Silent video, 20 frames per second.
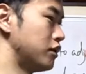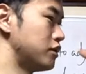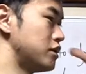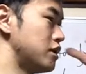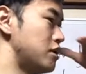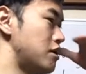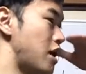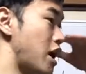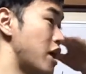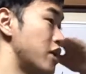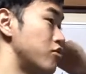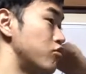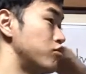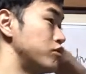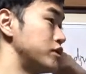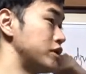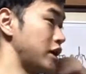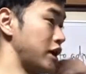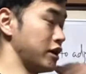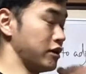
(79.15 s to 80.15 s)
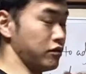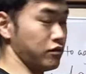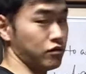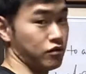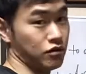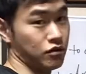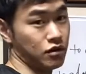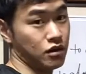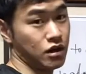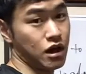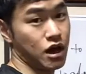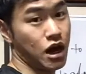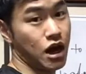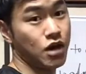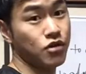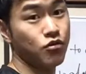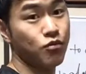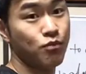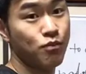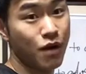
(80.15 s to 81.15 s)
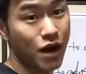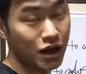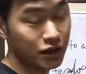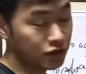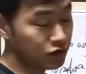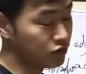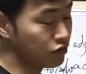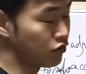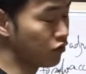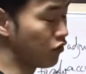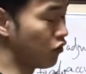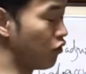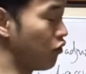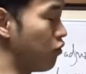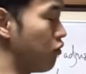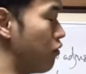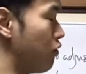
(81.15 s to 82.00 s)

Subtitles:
line of sight and butt of